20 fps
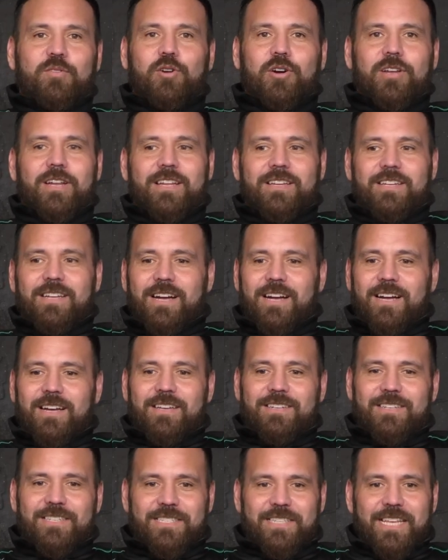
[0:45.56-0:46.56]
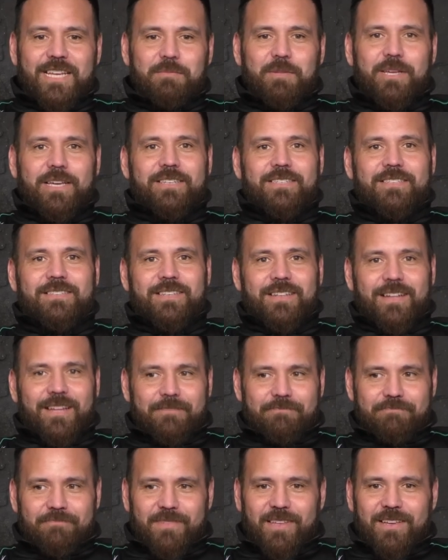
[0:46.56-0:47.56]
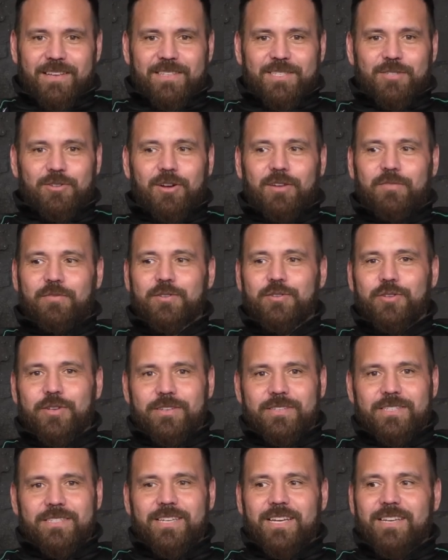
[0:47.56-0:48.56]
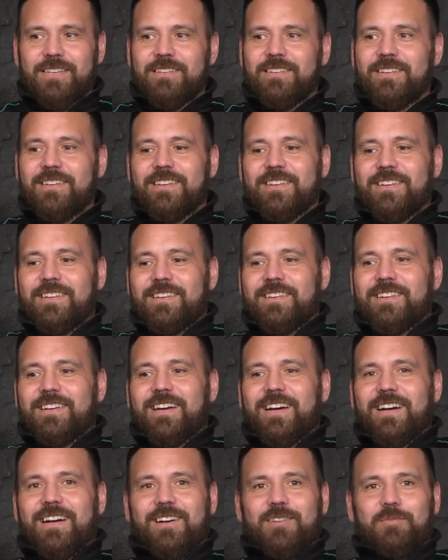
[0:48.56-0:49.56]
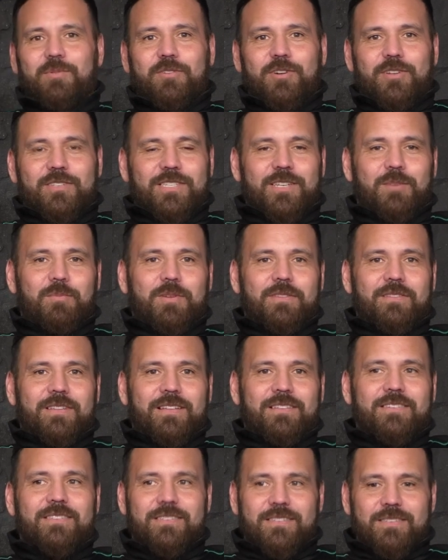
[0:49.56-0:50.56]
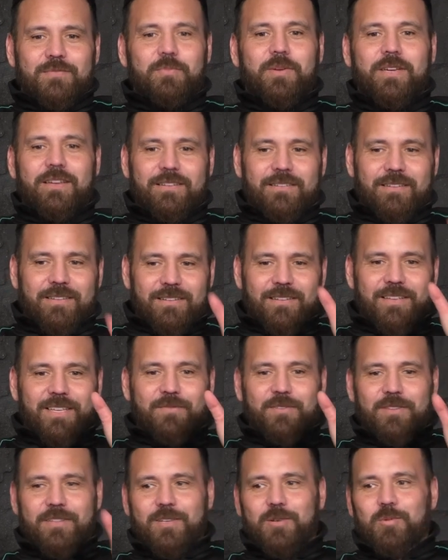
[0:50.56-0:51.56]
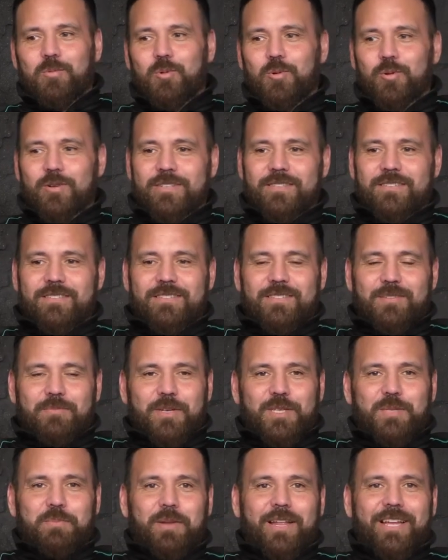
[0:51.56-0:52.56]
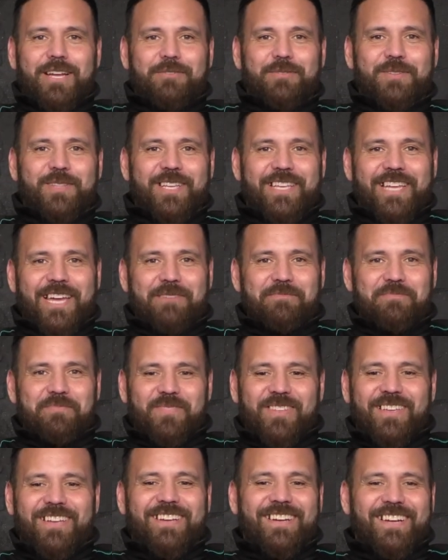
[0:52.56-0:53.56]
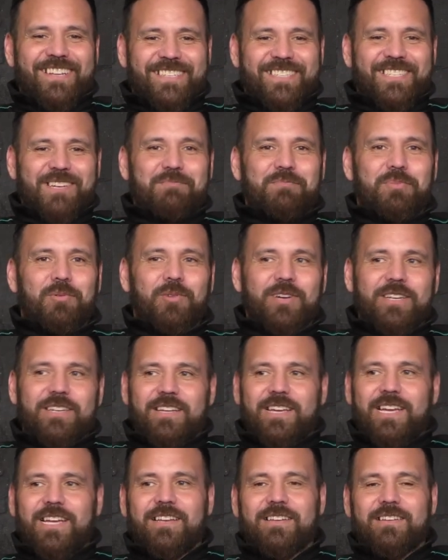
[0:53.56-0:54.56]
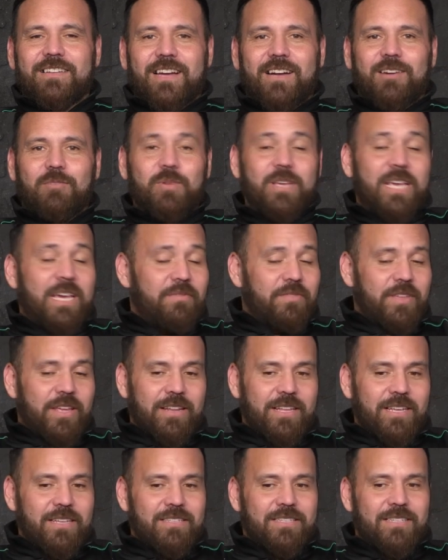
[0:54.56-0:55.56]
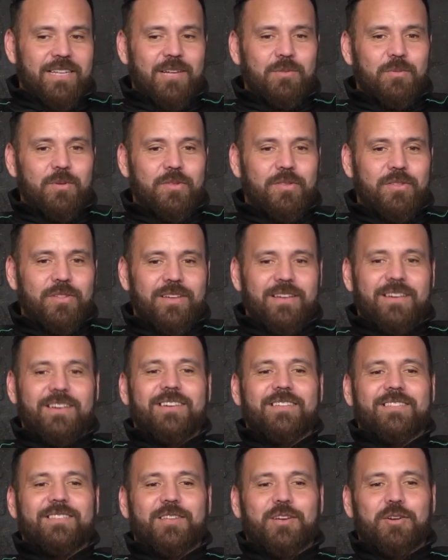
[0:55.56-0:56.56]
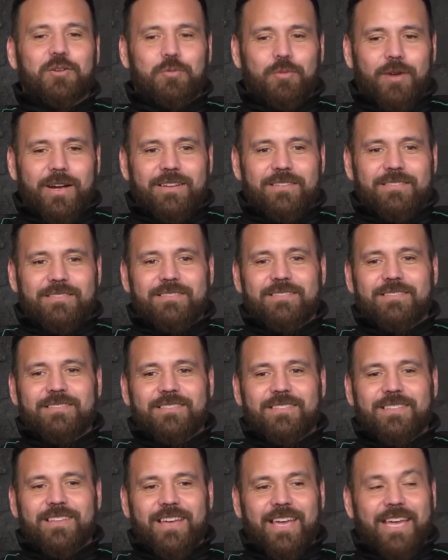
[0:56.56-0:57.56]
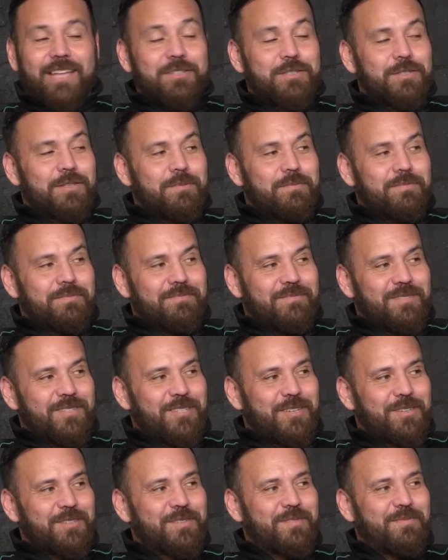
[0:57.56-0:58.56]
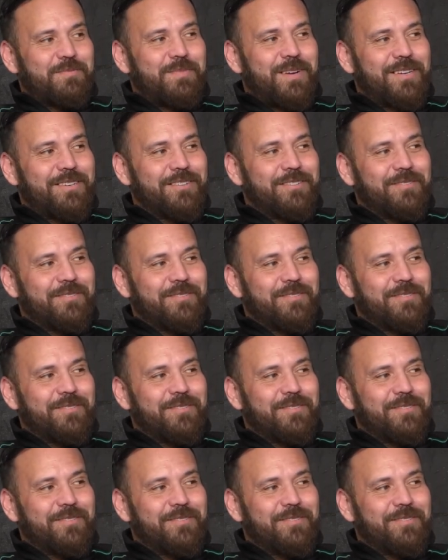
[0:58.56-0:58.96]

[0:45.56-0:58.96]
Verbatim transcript: We've got a uh, an esteemed guest today. Mm. not often you can say uh, we've got someone that's been given the award as the best player in the game mm. at some point, and uh, we have that here today with the great the handsome Joseph